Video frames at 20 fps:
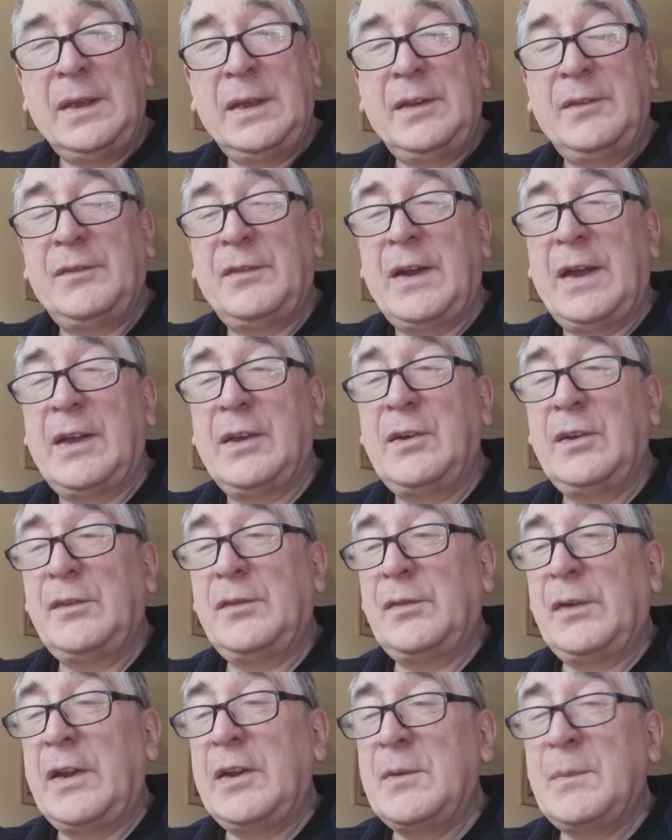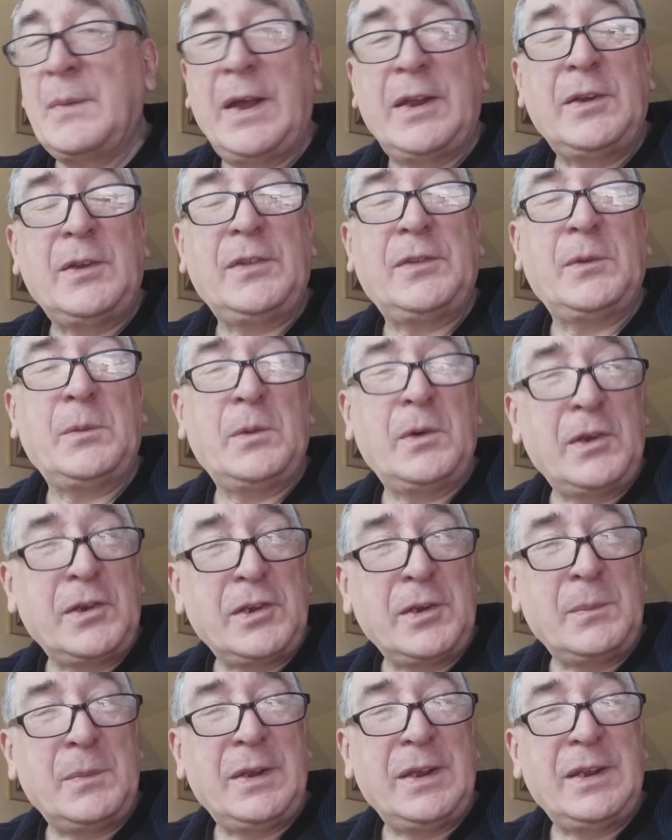In fact, a good friend of mine who's a
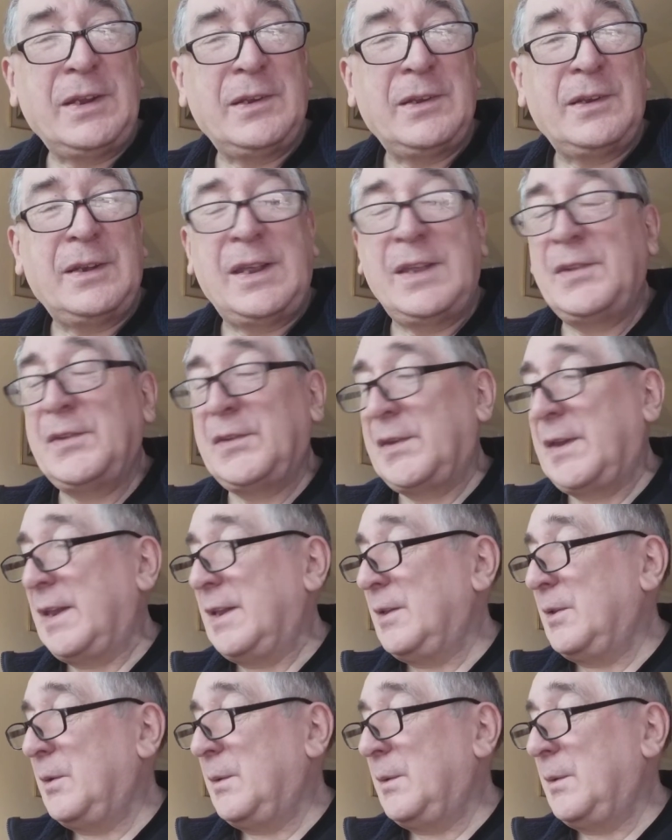worship leader in St.